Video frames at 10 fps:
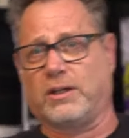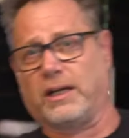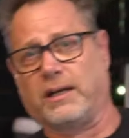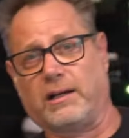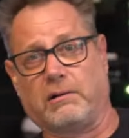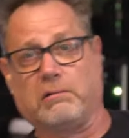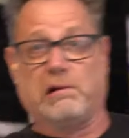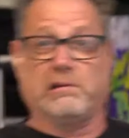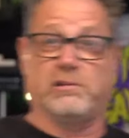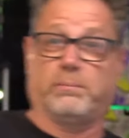I got a
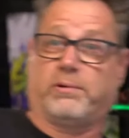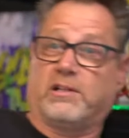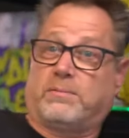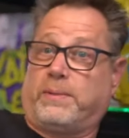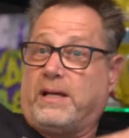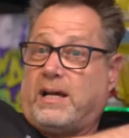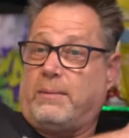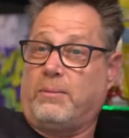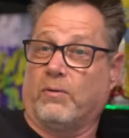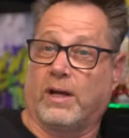rosin press
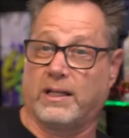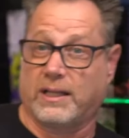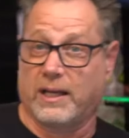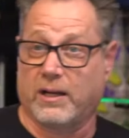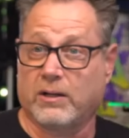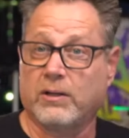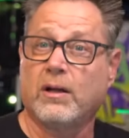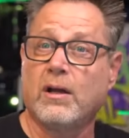behind me right there.